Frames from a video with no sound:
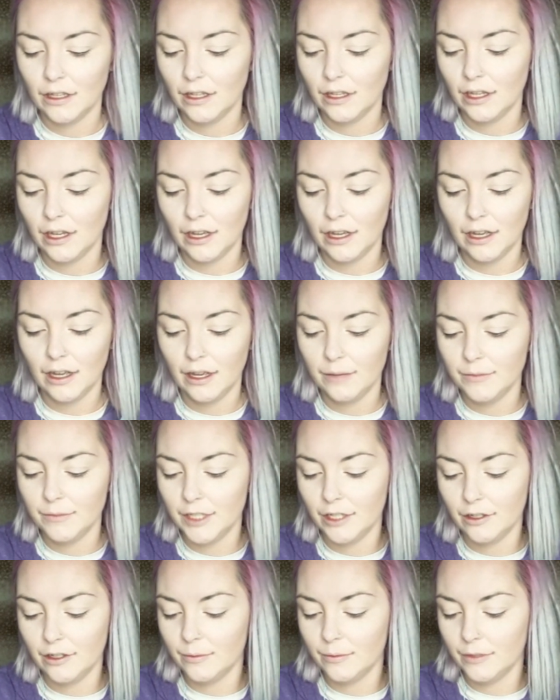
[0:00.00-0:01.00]
Yeah, I'm
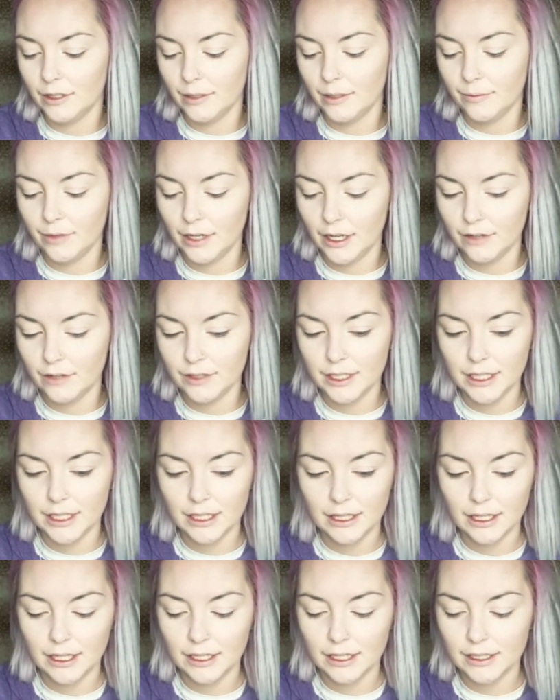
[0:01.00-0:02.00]
terrible at pronouncing
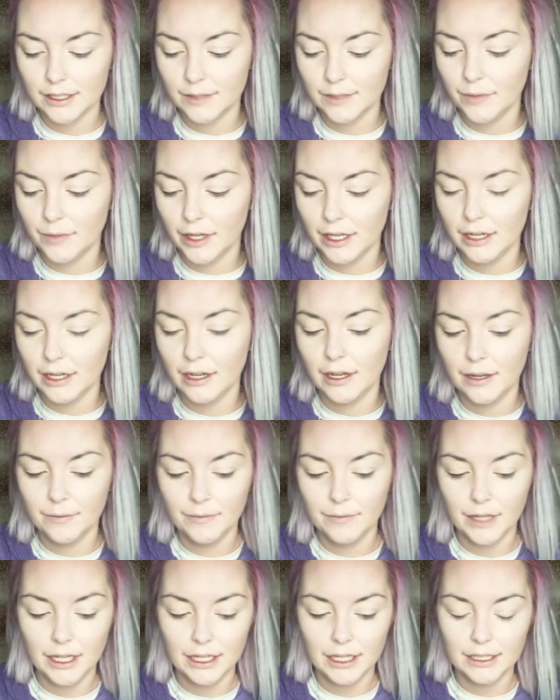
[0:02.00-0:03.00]
things, but
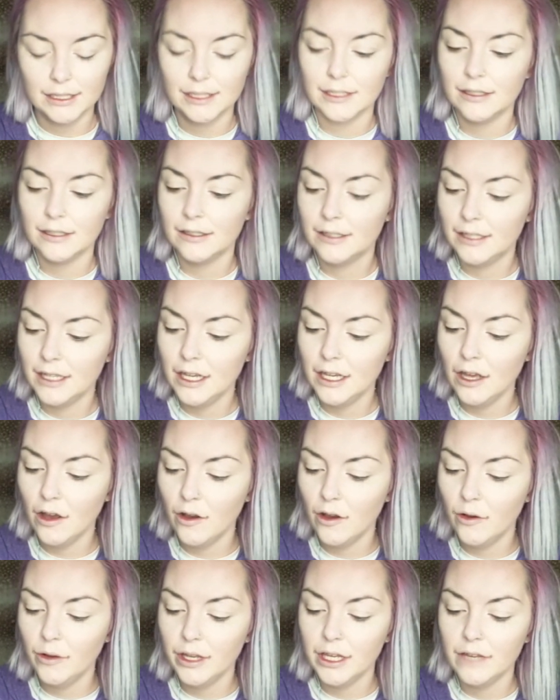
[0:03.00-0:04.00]
it's
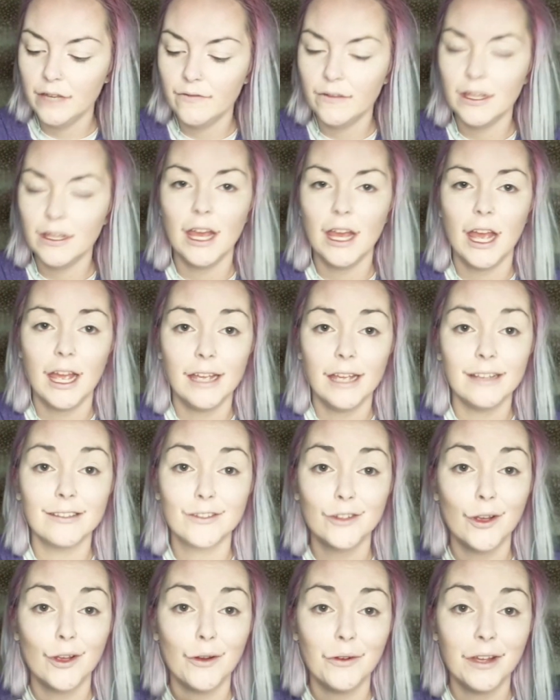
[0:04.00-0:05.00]
Zoeva.
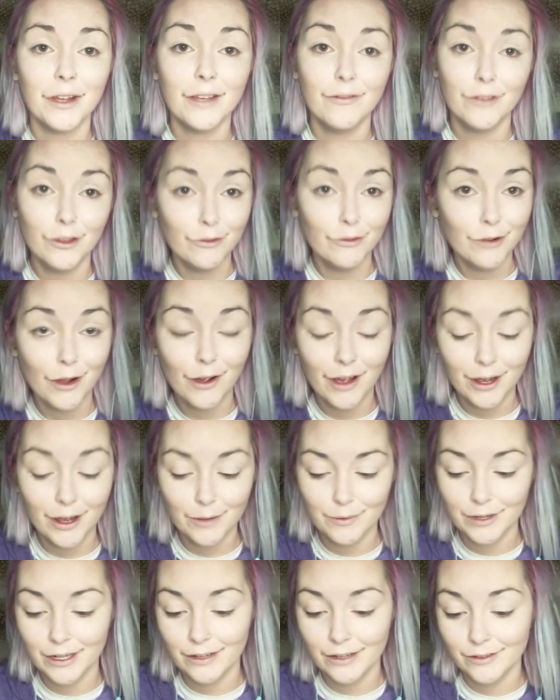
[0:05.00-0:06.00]
So if you know how to
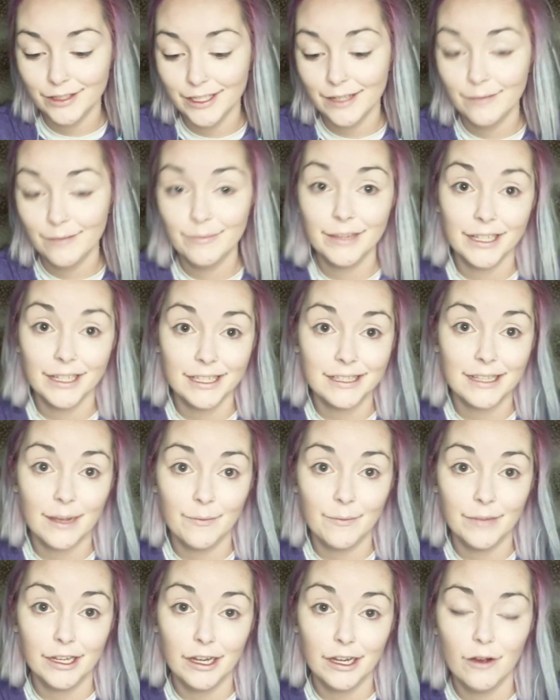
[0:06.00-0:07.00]
pronounce it, please
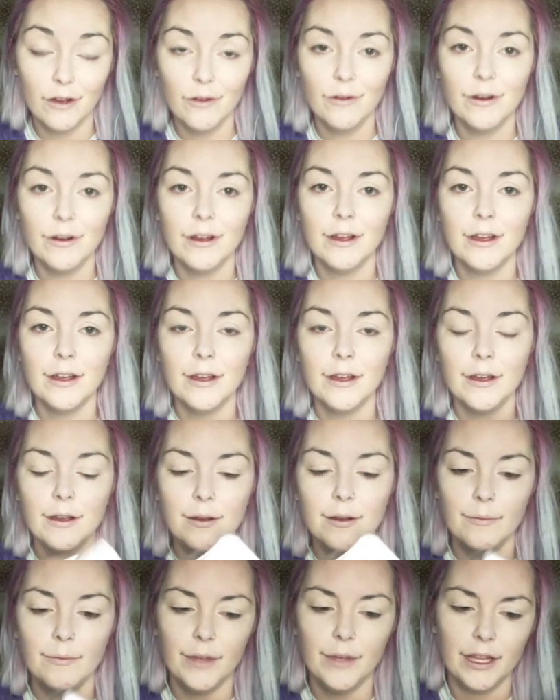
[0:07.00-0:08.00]
let me know.
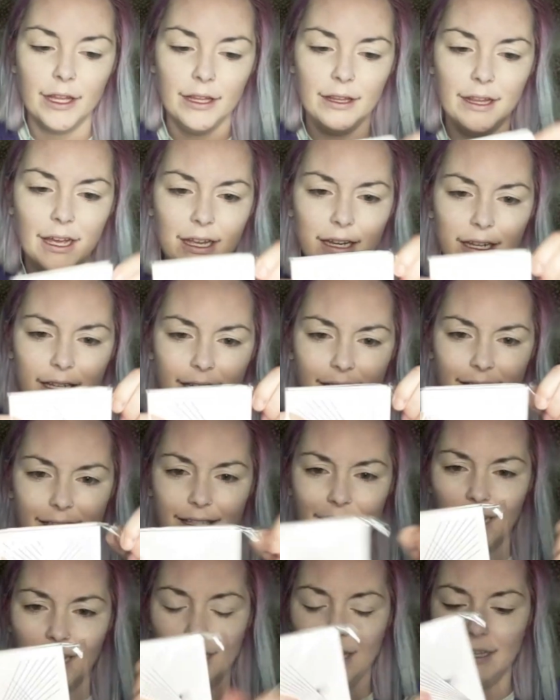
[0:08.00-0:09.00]
But that is
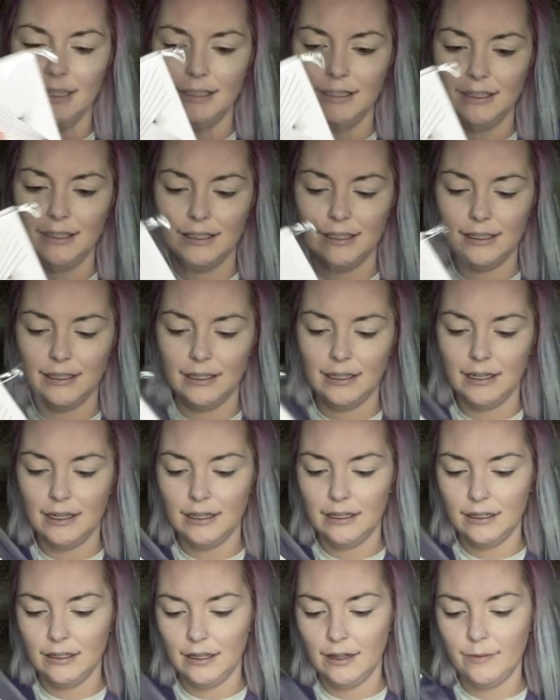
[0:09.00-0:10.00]
that,
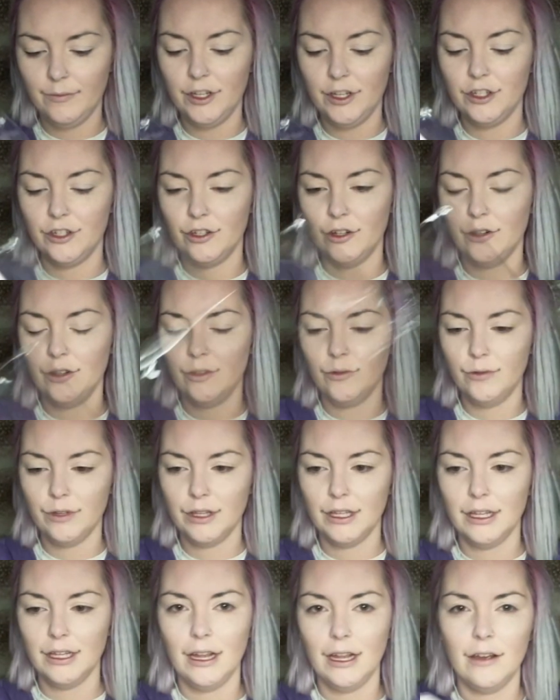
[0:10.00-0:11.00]
and let me show you
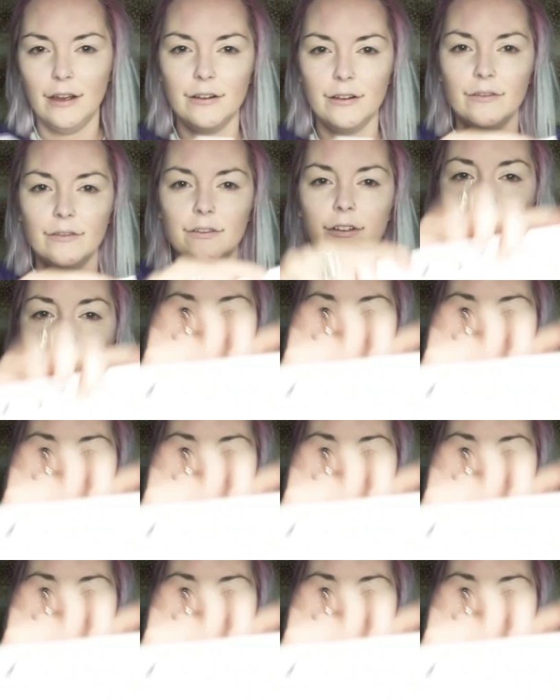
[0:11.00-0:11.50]
with it out of the,